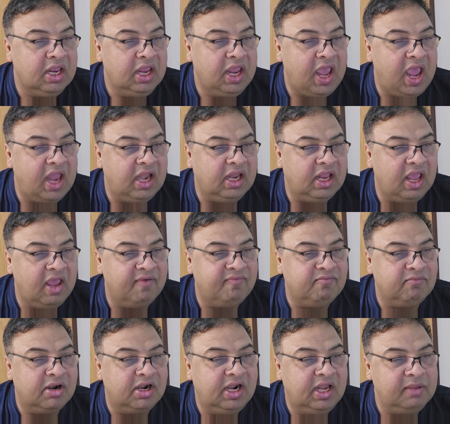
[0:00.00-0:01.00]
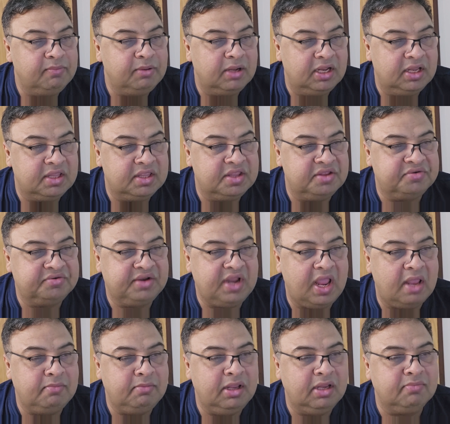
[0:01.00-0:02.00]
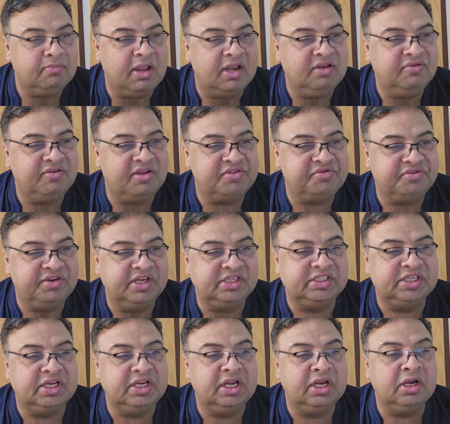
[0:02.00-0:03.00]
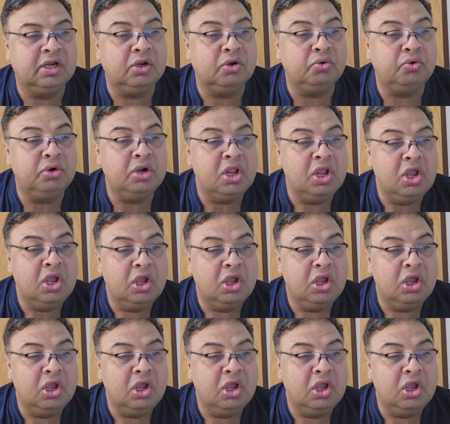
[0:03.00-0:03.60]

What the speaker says: can have multiple systemic manifestations, include